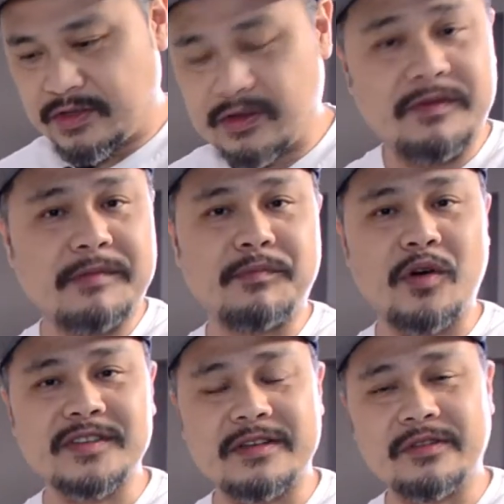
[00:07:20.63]
So I've
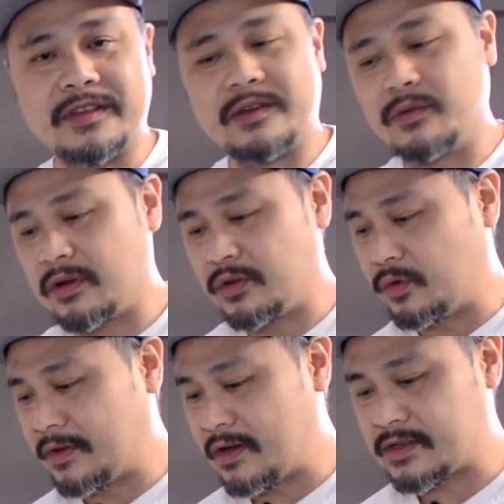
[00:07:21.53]
unboxed everything. What I'm going to
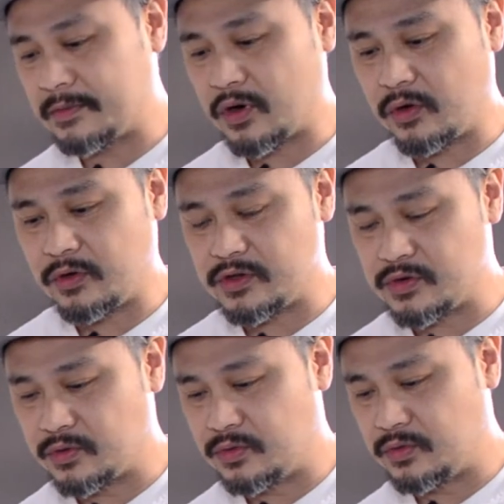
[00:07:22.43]
do now is I'm going
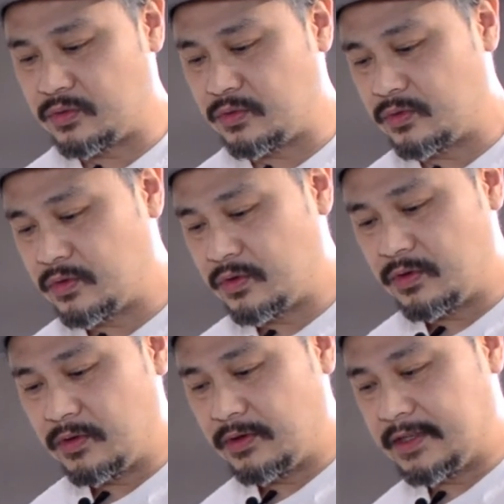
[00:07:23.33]
to
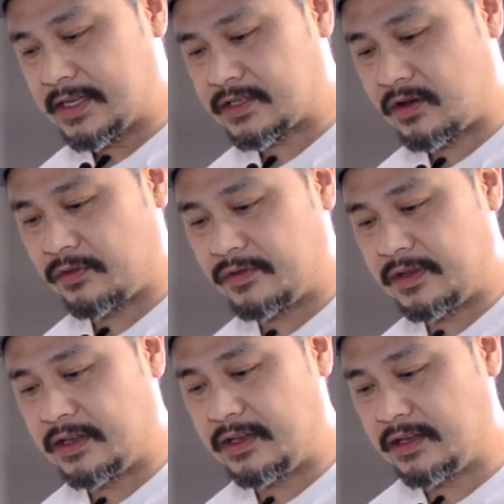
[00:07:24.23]
dust off
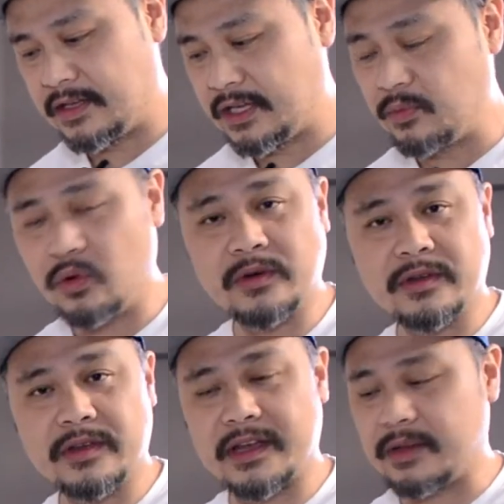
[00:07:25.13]
the keyboard
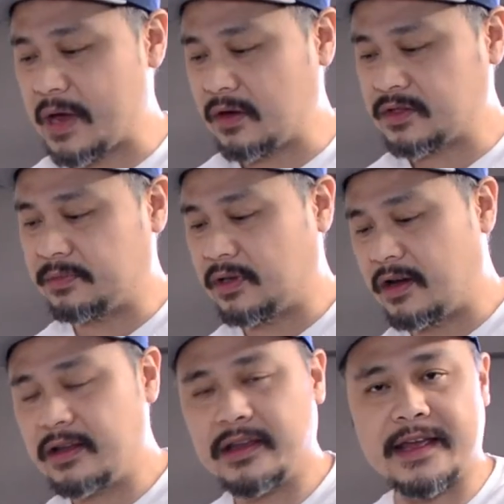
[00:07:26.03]
and the power
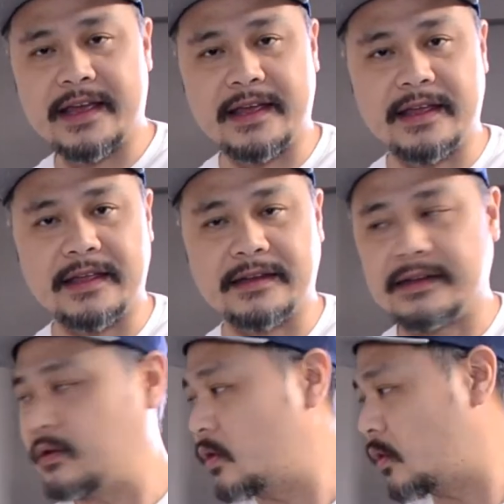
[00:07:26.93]
supply and
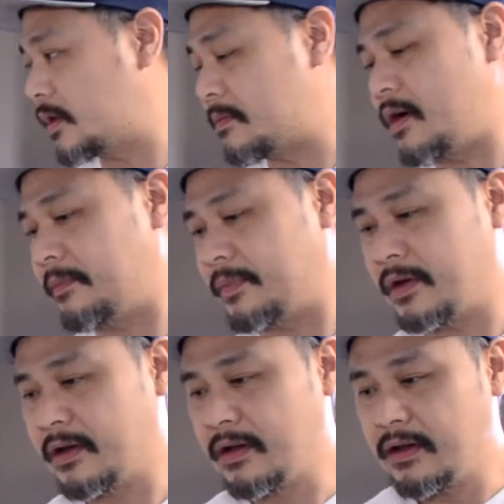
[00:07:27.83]
hook them up,
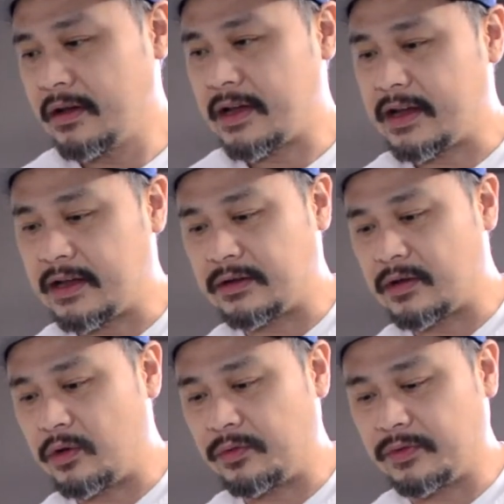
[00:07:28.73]
and
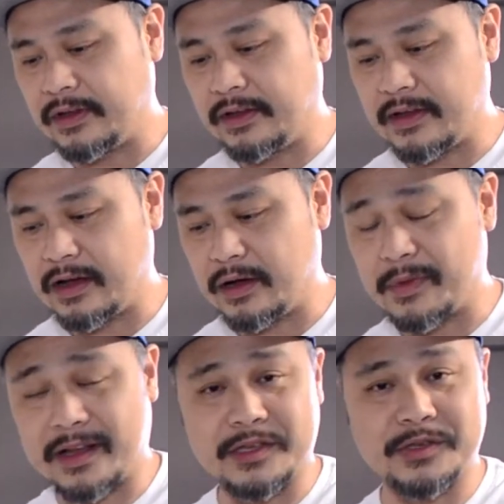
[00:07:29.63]
hopefully
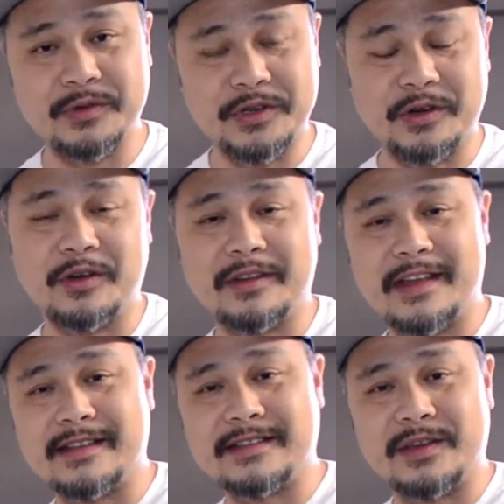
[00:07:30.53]
I can switch it on
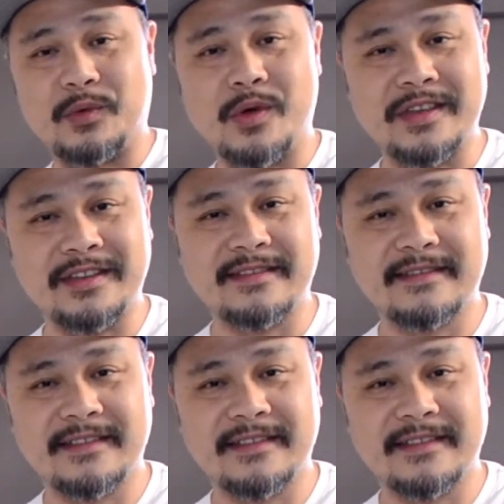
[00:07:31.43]
and see it working.